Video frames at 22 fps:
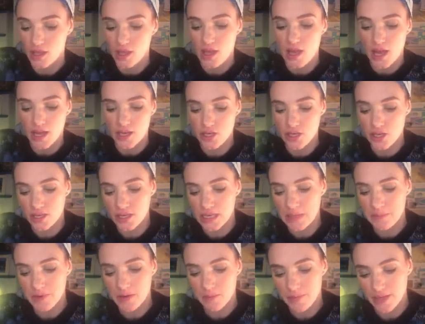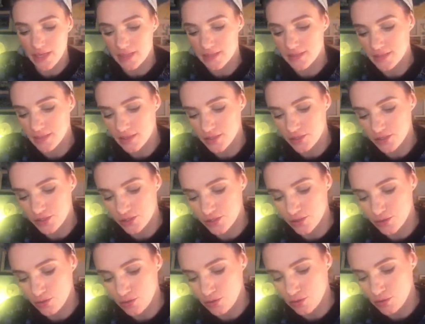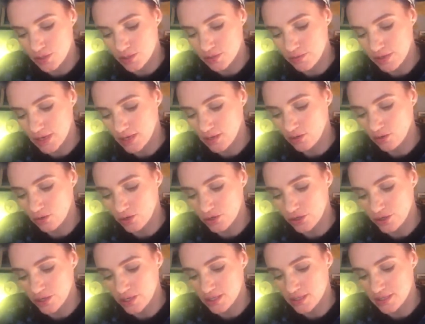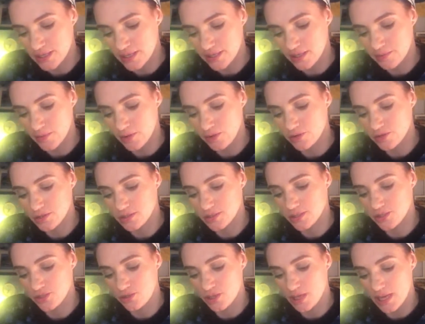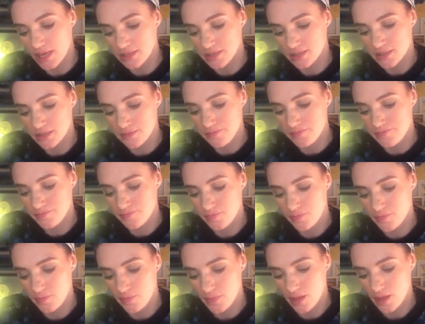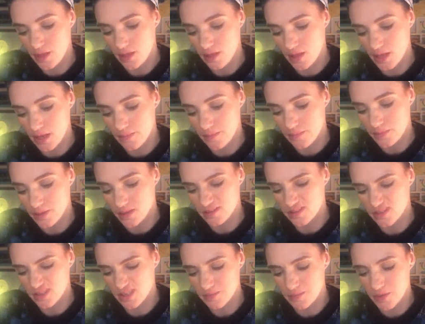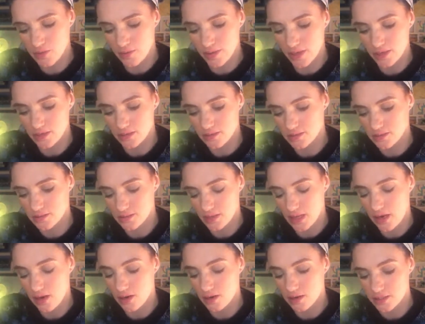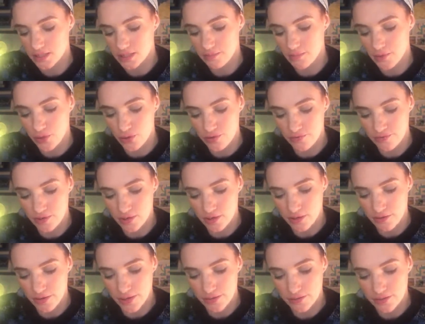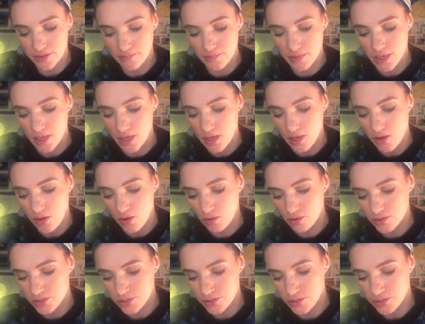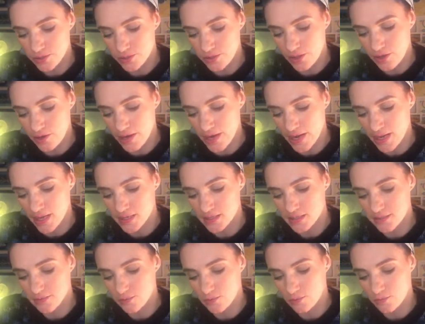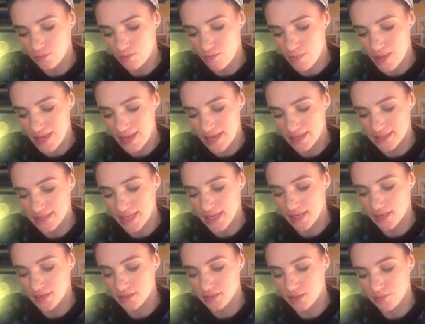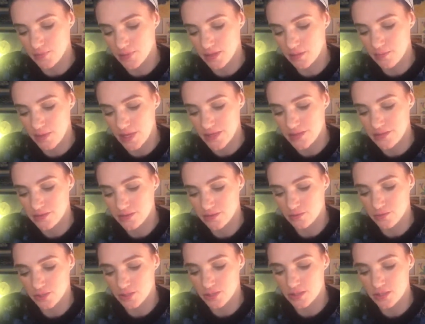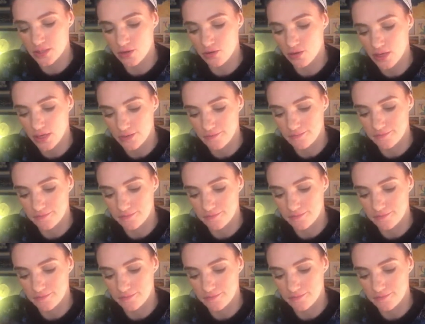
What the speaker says: And you can keep your pins in as you sew as well, or you can take them out just as you get to them, because it can be quite hard to maneuver around them. Also, your thread may get tangled up in the pins, which is annoying.